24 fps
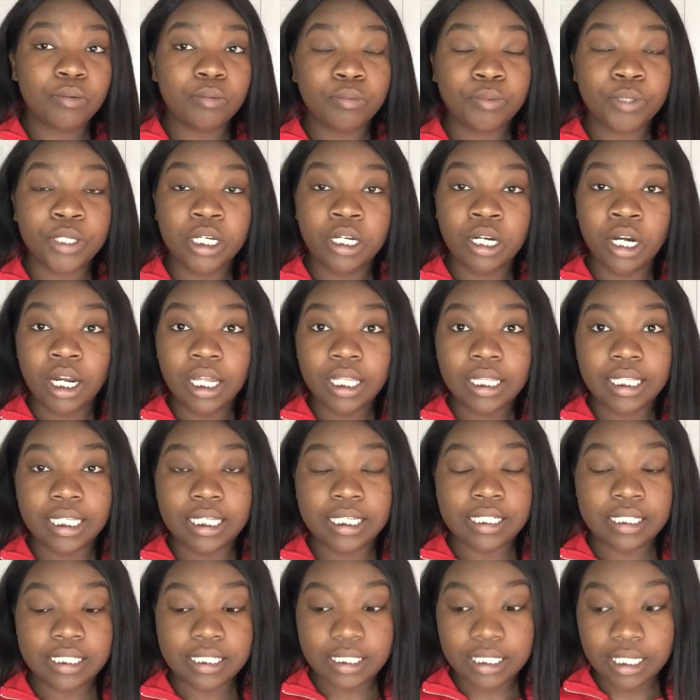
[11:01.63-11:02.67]

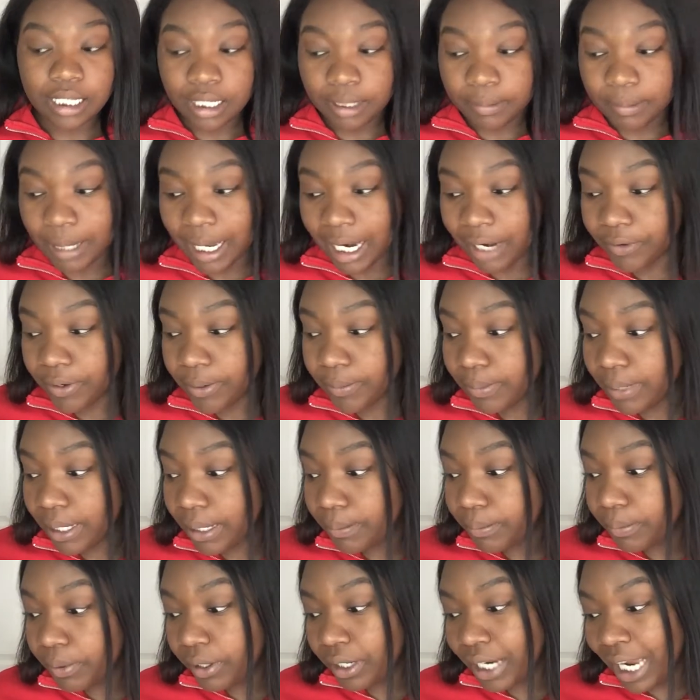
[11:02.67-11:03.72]
regardless, I
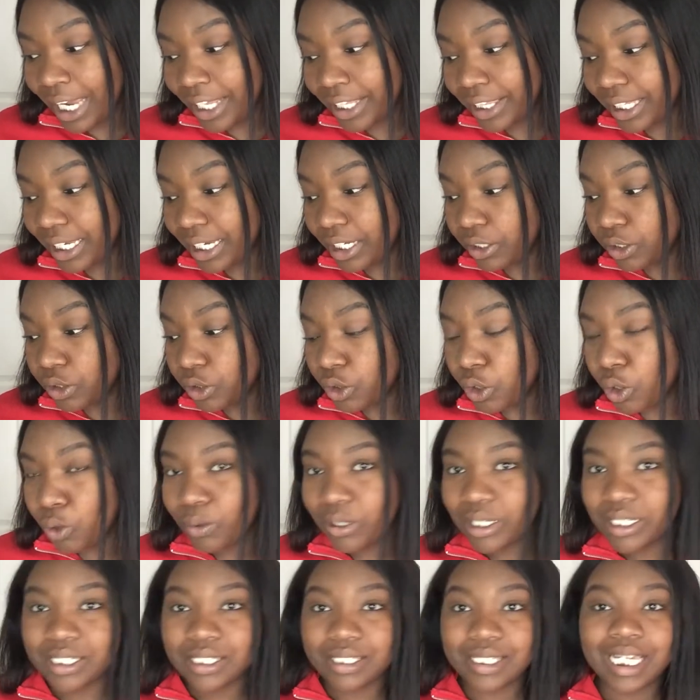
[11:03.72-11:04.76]
remember, I think no
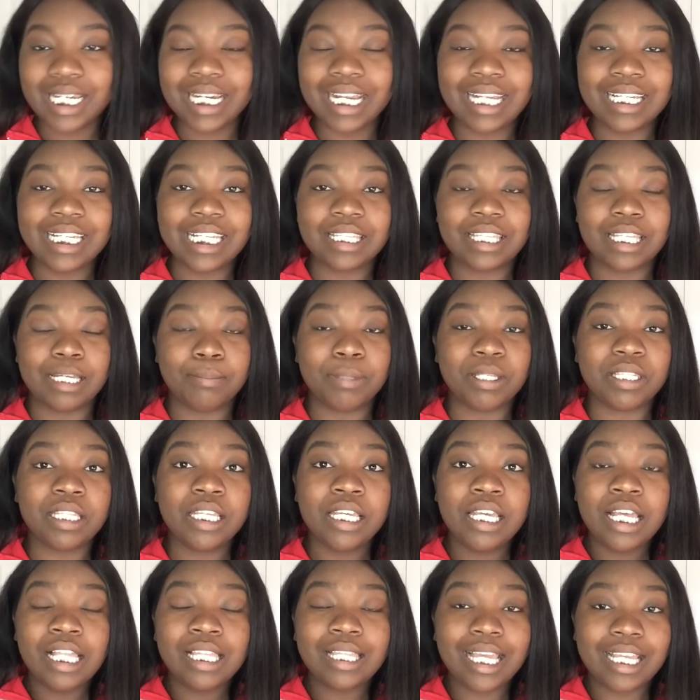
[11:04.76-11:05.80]
one said anything,
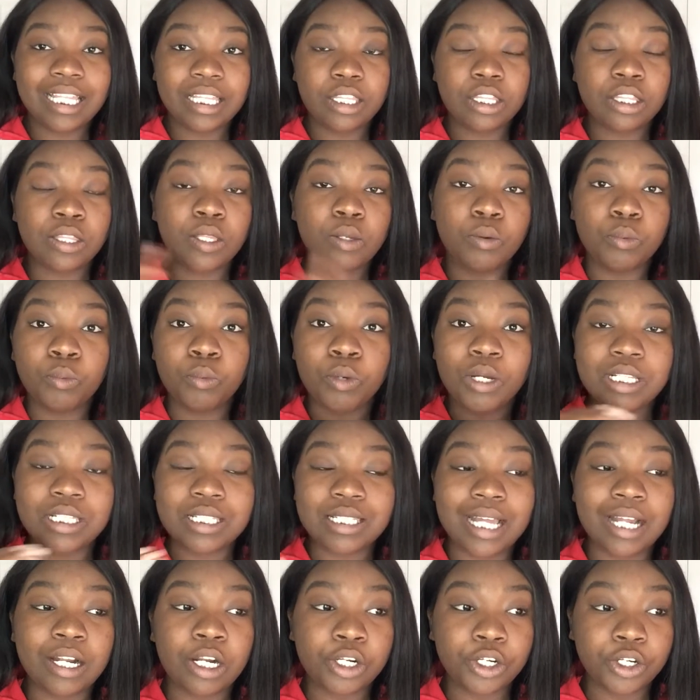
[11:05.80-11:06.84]
but like, the
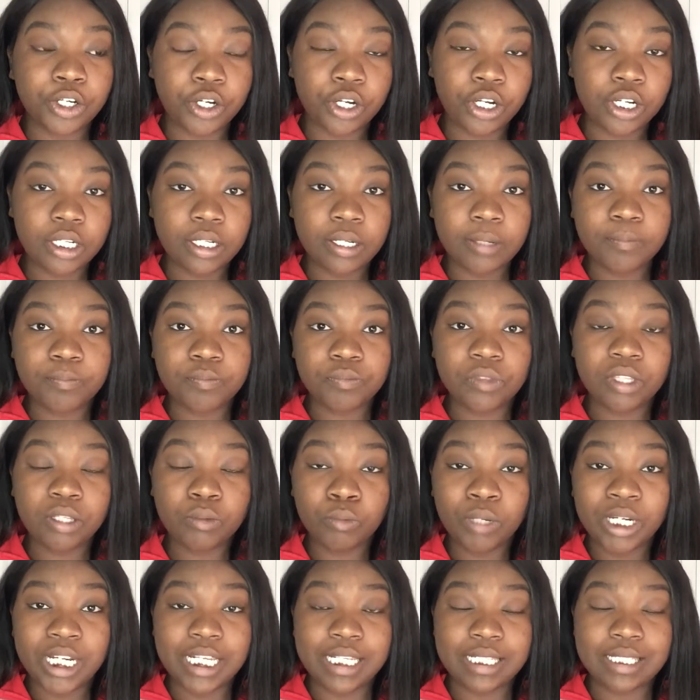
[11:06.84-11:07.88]
ones that heard
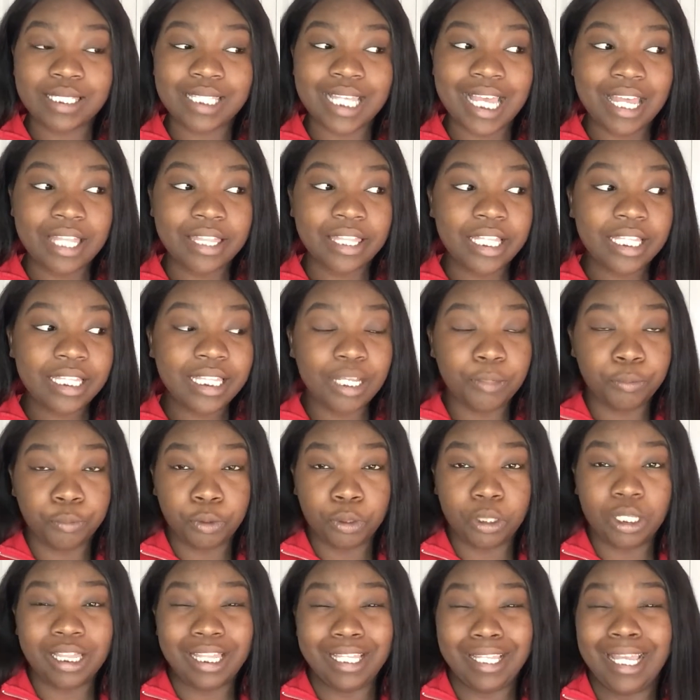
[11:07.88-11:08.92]
what he said, they
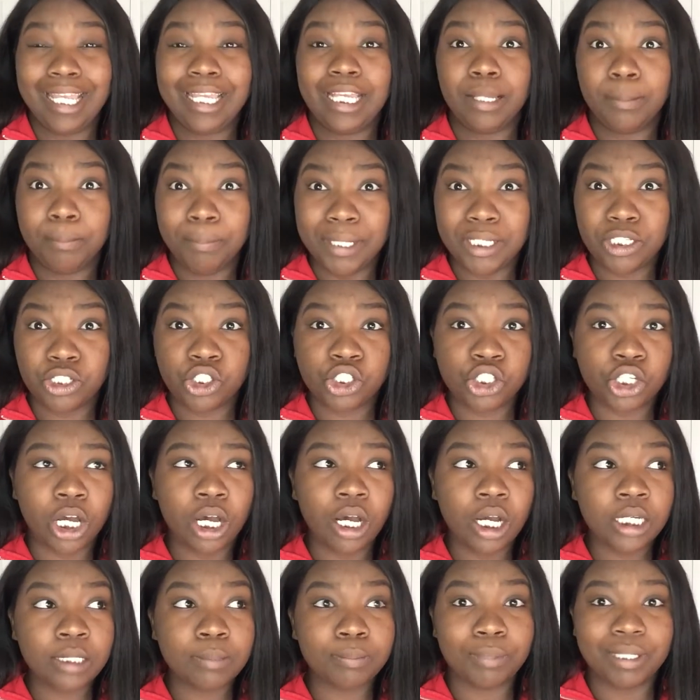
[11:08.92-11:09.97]
were like a bit
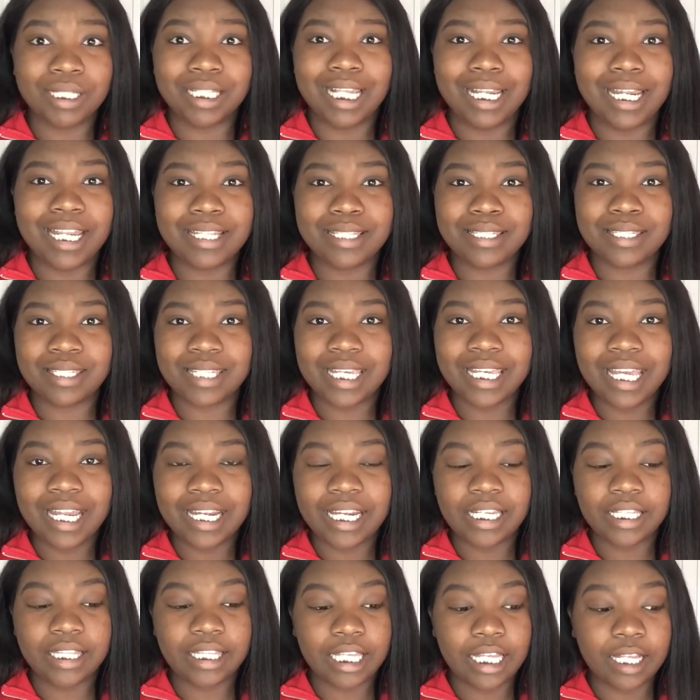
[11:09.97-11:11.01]
shocked, but they didn't say
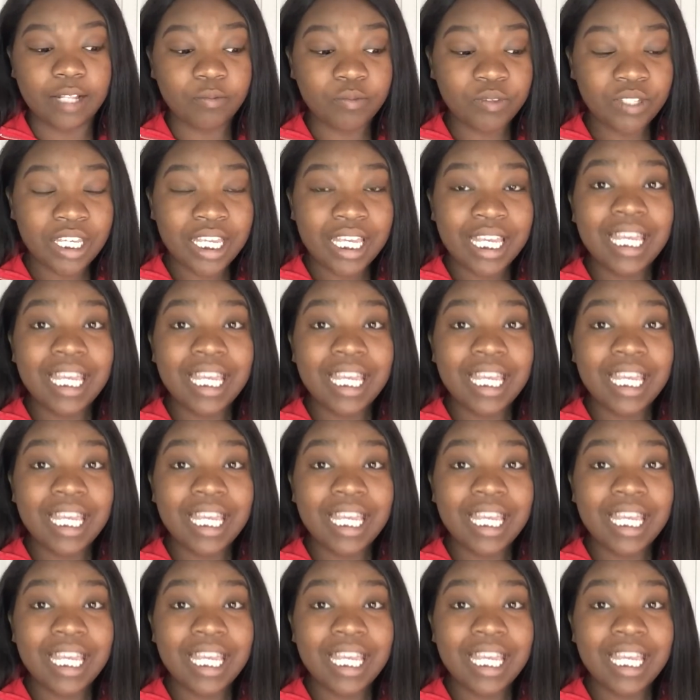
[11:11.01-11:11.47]
anything.